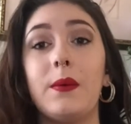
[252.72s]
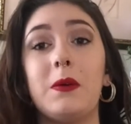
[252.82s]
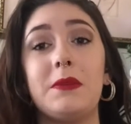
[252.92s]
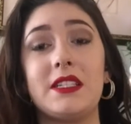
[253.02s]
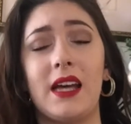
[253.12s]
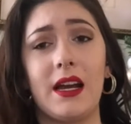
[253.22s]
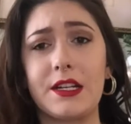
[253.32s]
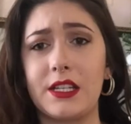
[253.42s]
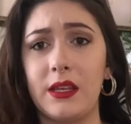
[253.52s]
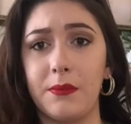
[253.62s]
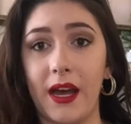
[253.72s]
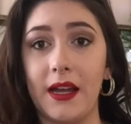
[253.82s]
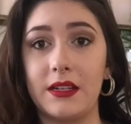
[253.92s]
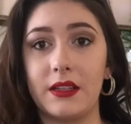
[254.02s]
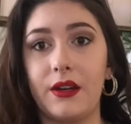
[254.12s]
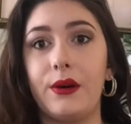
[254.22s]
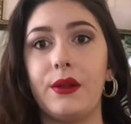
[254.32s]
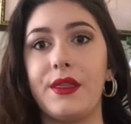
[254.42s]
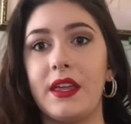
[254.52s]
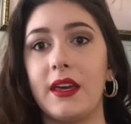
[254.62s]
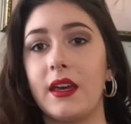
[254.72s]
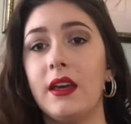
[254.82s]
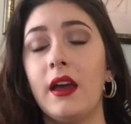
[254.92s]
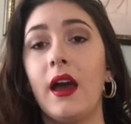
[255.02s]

would be to actually bind the whole thing.